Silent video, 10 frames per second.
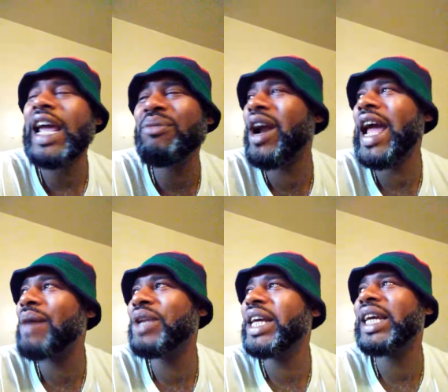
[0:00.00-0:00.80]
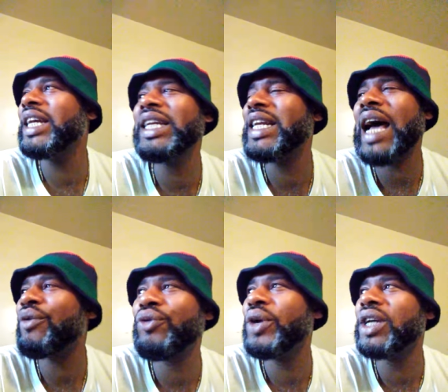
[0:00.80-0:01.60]
Abraham Lincoln. He did
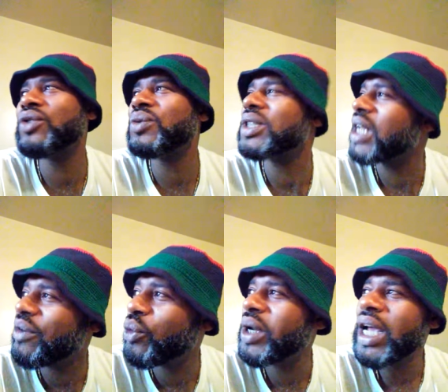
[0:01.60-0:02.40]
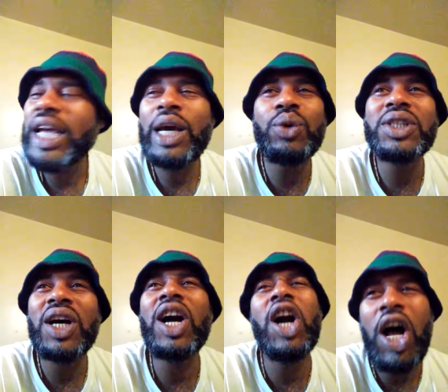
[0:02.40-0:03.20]
not free us from slavery. It was
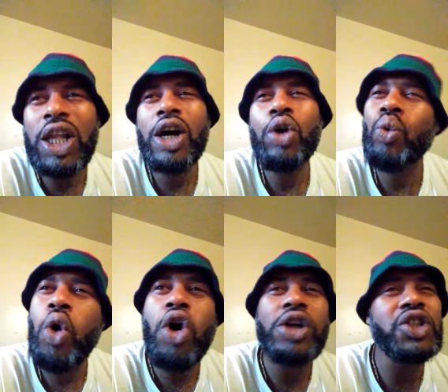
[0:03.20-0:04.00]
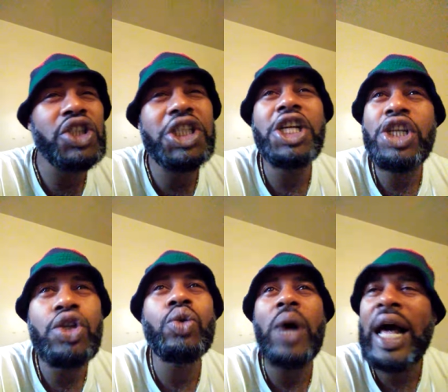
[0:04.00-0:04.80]
the Gullah Wars, G
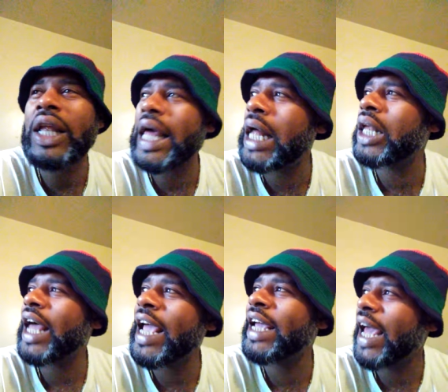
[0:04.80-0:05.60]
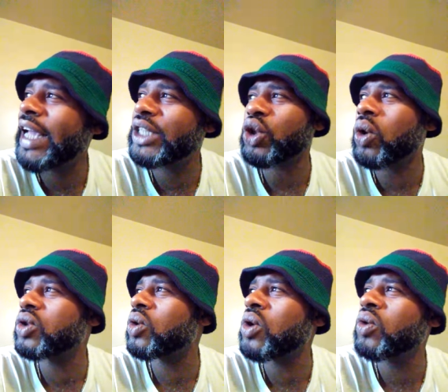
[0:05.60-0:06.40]
U L L A H,
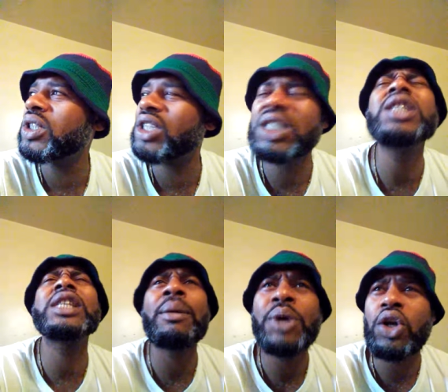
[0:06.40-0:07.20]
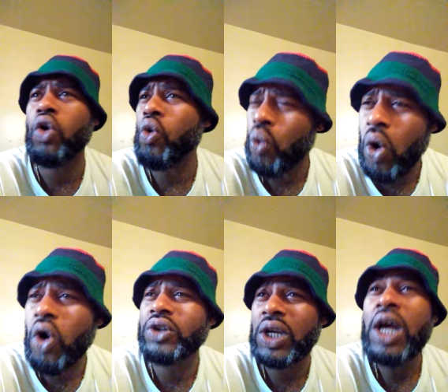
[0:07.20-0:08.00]
also known as the Seminole
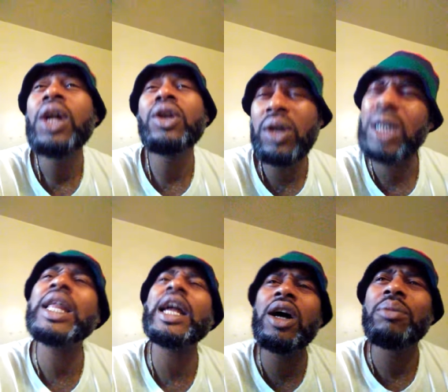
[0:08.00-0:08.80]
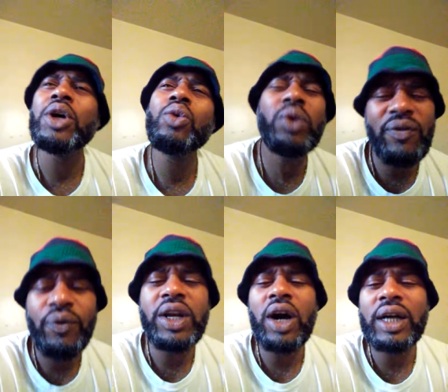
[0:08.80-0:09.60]
Wars. Look that up. We
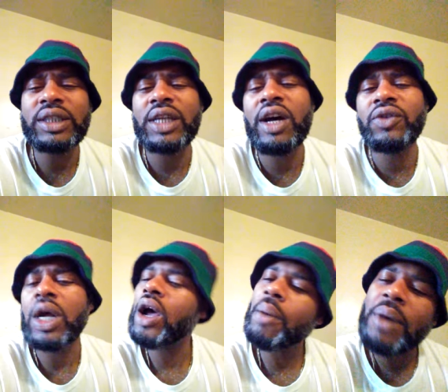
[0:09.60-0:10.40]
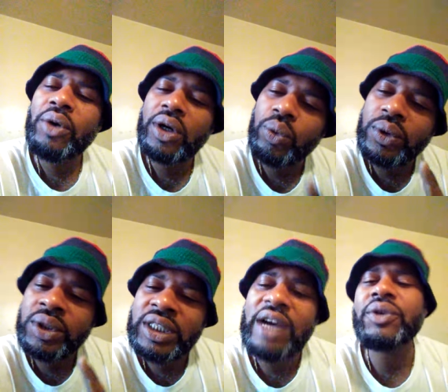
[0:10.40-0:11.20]
freed ourselves. America will
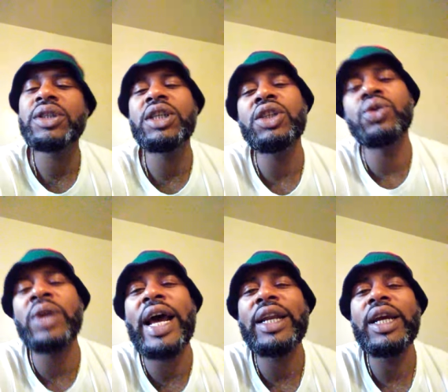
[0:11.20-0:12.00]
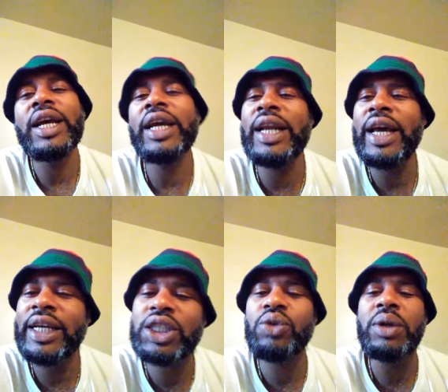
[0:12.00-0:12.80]
never teach you that in their
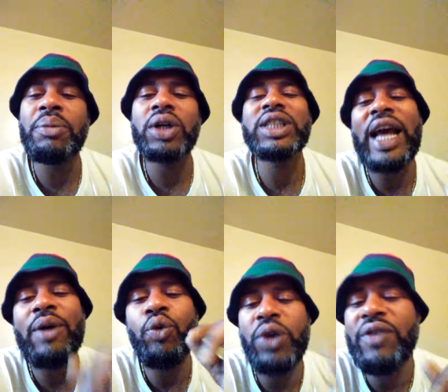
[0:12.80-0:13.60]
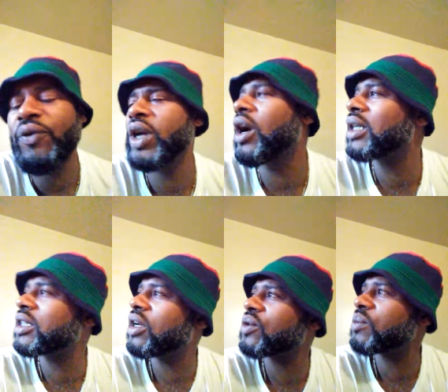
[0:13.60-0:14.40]
history books that we freed
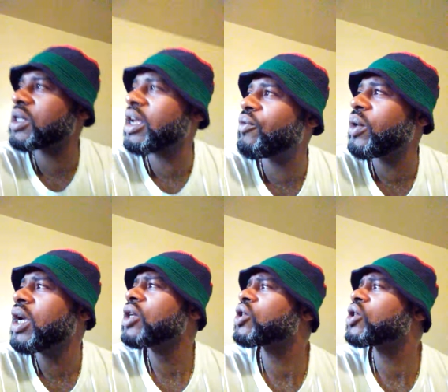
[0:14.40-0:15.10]
ourselves from slavery.